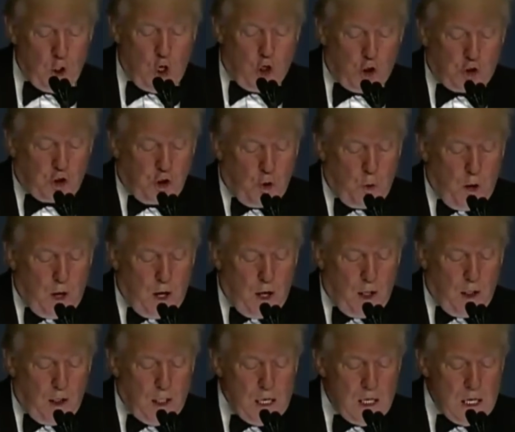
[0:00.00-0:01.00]
know so
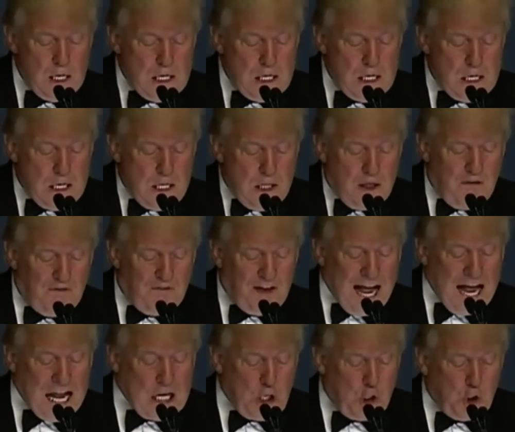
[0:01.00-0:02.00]
well. The
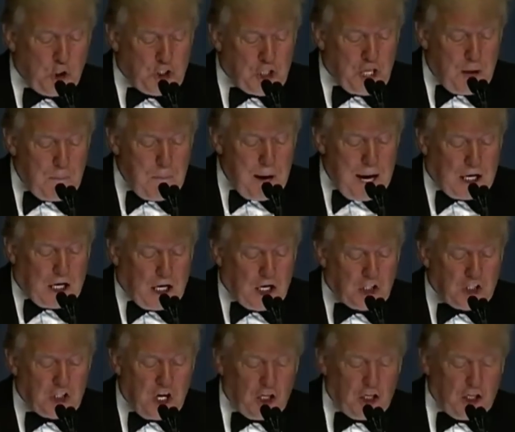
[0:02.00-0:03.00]
values that make
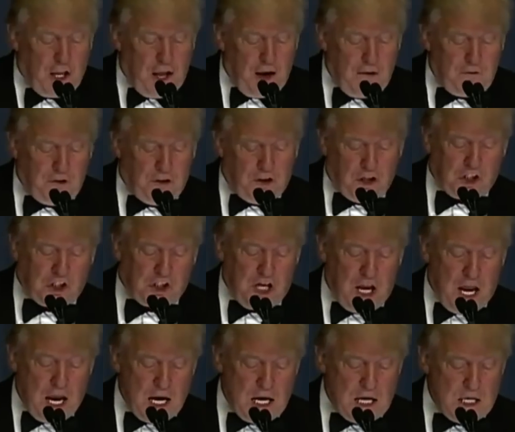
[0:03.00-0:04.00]
us love this
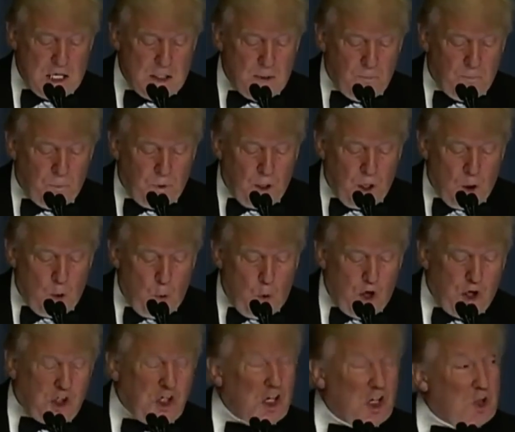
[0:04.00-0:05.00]
state,
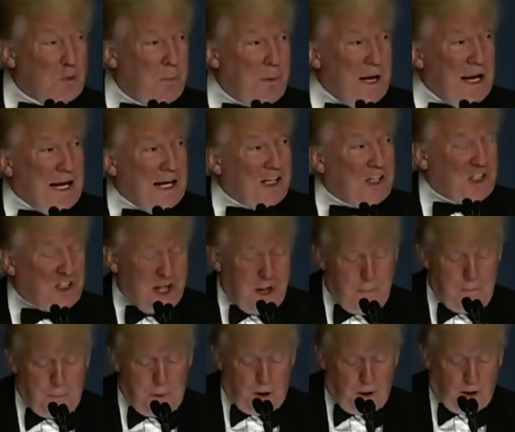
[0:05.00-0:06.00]
which has been a
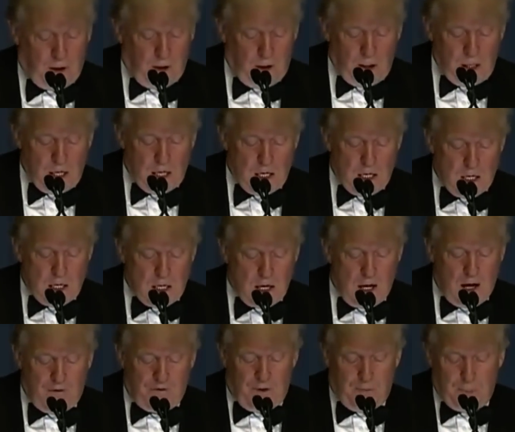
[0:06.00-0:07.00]
symbol
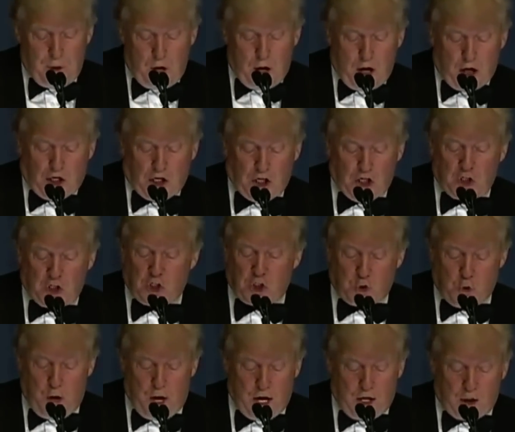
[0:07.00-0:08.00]
of American
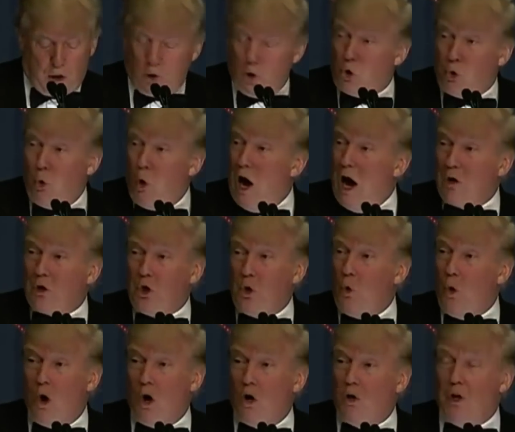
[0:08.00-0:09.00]
strength throughout the
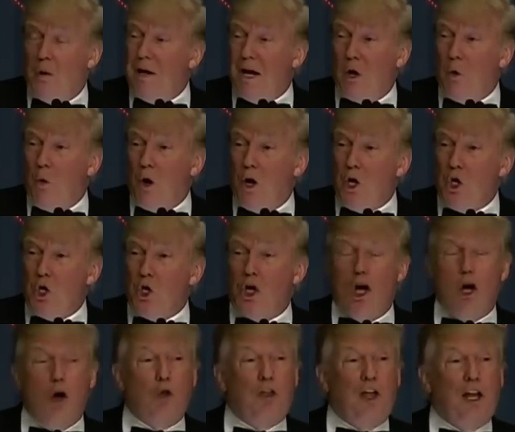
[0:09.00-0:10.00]
world. No matter where you
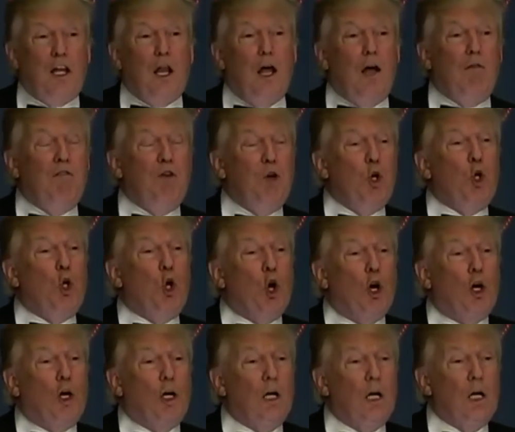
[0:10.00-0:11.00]
go, they love New
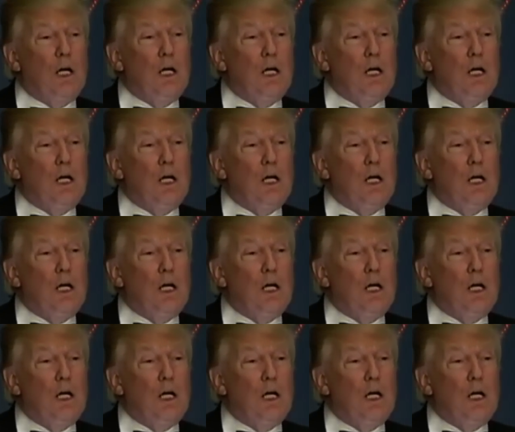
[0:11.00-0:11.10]
York.